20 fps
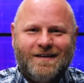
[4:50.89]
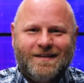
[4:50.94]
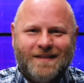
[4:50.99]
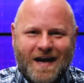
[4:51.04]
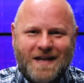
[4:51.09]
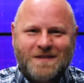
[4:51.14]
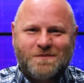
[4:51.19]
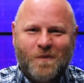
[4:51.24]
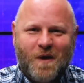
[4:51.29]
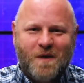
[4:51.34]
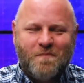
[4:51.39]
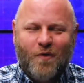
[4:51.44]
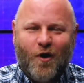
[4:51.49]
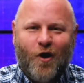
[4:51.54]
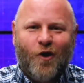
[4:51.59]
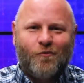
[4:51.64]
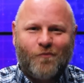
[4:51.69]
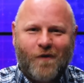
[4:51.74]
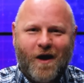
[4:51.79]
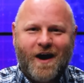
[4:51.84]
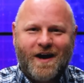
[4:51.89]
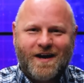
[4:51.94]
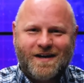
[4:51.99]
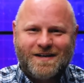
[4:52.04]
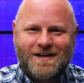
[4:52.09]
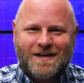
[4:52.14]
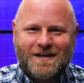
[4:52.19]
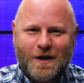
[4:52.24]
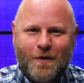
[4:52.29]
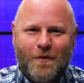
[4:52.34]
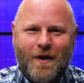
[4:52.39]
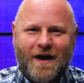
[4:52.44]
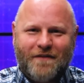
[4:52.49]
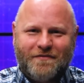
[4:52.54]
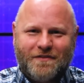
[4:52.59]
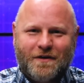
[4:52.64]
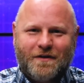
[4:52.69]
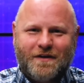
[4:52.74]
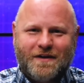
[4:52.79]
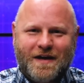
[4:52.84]
That's why Paul Ryan can go
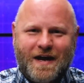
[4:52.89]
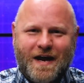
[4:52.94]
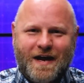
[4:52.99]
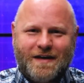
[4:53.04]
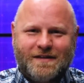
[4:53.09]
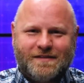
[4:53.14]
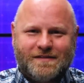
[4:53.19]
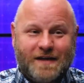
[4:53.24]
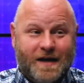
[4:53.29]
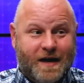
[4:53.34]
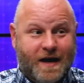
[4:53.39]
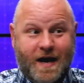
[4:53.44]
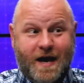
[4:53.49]
out there today and say,